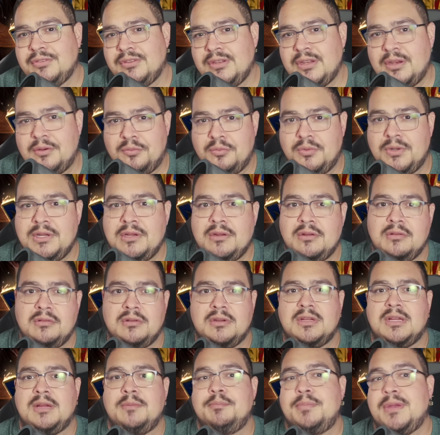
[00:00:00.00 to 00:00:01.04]
in a
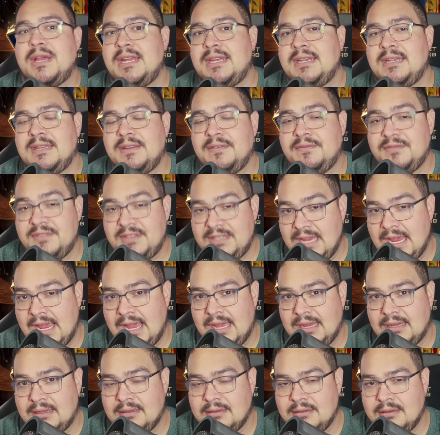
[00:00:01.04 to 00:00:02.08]
real competitive
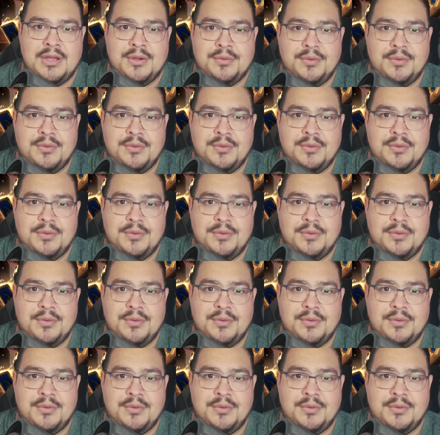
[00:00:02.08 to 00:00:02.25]
deck.